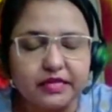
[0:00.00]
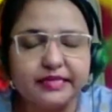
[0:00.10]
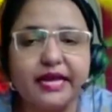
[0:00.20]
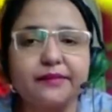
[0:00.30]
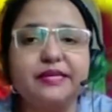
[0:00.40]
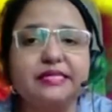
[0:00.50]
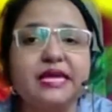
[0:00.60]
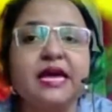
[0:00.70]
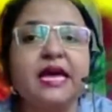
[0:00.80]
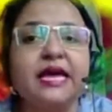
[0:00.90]
That means
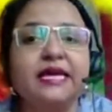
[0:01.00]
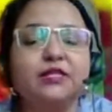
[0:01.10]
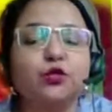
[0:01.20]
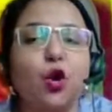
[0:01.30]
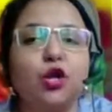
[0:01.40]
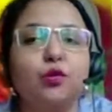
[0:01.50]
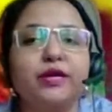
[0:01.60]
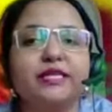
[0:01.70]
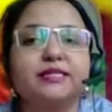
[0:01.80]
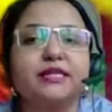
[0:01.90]
he's
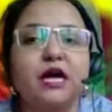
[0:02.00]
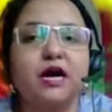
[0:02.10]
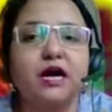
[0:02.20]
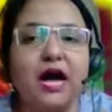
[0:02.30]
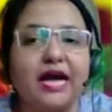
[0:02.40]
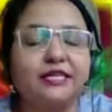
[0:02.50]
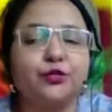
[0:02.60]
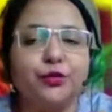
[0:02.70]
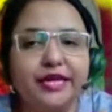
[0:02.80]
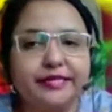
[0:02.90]
always
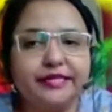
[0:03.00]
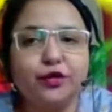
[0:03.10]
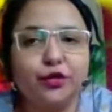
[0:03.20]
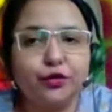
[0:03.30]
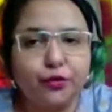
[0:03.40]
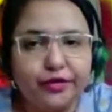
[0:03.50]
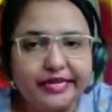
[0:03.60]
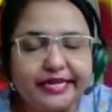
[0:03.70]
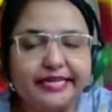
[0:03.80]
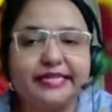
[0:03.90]
isolated or
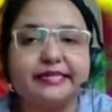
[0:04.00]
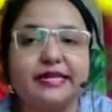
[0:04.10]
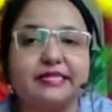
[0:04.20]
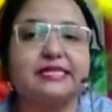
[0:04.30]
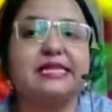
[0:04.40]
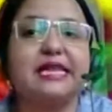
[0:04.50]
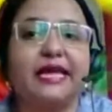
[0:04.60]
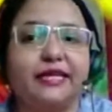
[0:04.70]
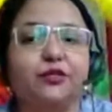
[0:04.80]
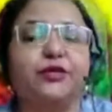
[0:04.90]
lonely. He doesn't
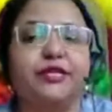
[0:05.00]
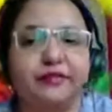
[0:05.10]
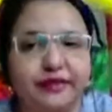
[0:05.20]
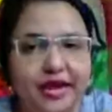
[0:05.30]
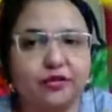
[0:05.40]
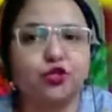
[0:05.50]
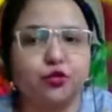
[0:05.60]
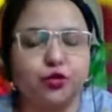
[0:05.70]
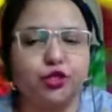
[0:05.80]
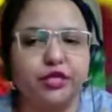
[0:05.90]
like to interact
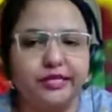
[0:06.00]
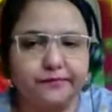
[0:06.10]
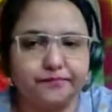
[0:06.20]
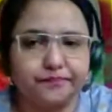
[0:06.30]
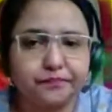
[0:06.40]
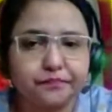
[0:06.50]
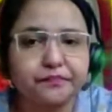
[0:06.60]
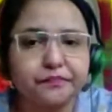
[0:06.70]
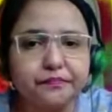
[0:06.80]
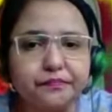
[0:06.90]
socially,
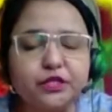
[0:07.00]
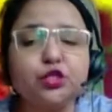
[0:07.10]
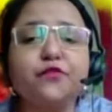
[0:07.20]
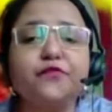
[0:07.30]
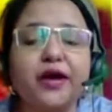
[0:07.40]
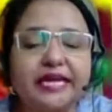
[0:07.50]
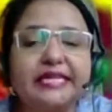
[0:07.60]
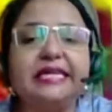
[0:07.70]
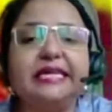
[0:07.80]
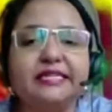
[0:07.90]
so
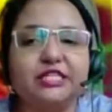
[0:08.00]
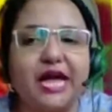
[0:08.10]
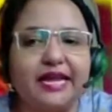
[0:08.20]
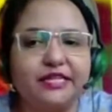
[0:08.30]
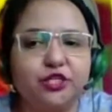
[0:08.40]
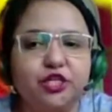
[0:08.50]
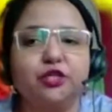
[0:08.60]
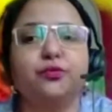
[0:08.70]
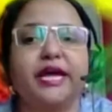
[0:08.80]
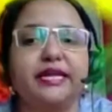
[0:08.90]
finding it challenging
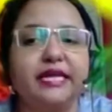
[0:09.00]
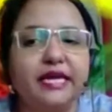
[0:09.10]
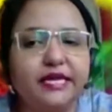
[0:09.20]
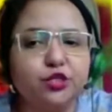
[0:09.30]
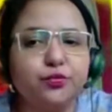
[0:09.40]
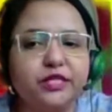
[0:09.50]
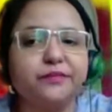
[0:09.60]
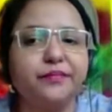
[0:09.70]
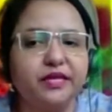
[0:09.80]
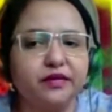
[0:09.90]
to engage with
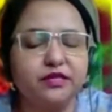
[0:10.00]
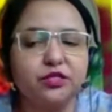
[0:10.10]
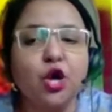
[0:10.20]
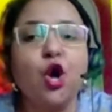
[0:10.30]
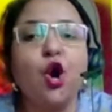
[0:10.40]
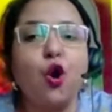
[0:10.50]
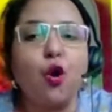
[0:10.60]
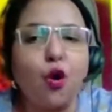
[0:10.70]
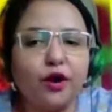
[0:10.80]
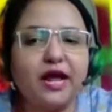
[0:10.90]
peers
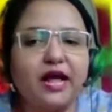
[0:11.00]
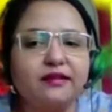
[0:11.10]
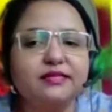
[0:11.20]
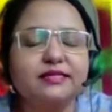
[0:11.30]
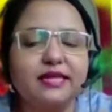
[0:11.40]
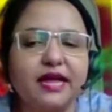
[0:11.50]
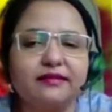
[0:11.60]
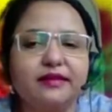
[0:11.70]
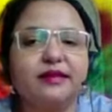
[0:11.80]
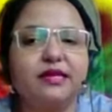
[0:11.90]
or
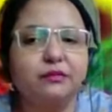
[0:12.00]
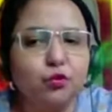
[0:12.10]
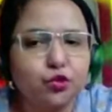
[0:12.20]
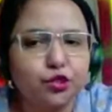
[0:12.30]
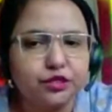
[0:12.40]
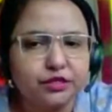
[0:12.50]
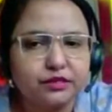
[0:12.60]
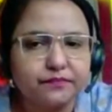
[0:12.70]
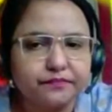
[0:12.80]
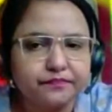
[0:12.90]
understand their emotions.